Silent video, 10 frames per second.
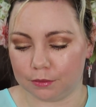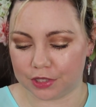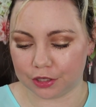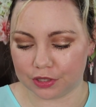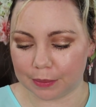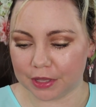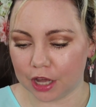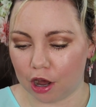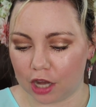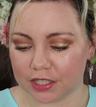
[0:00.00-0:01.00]
So some of
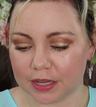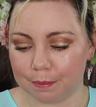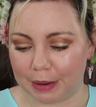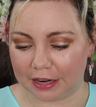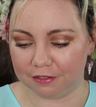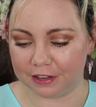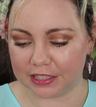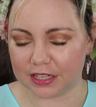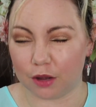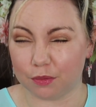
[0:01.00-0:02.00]
the awesome
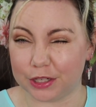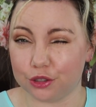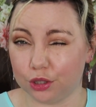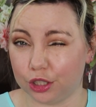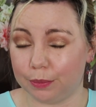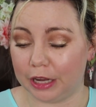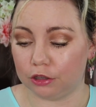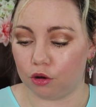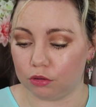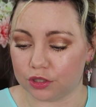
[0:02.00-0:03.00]
benefits, I'll read you a little bit
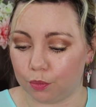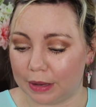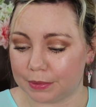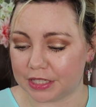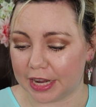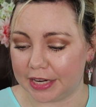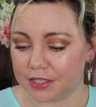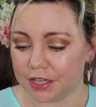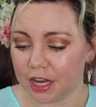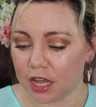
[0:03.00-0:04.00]
on the Ulta
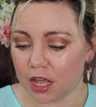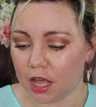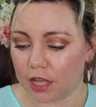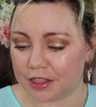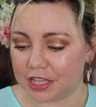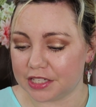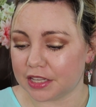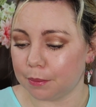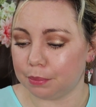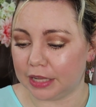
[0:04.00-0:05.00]
website. This
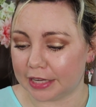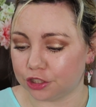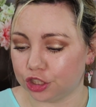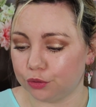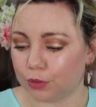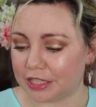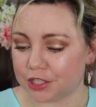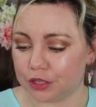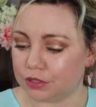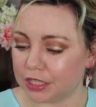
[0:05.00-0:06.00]
Complexion
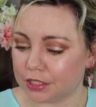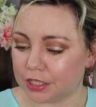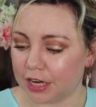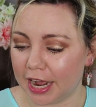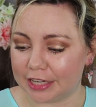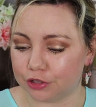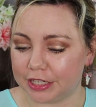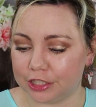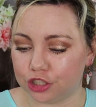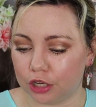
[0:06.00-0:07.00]
Rescue Tinted
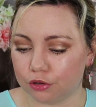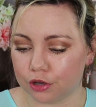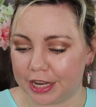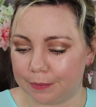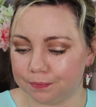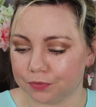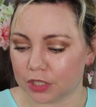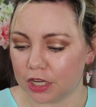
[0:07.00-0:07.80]
Hydrating Gel Cream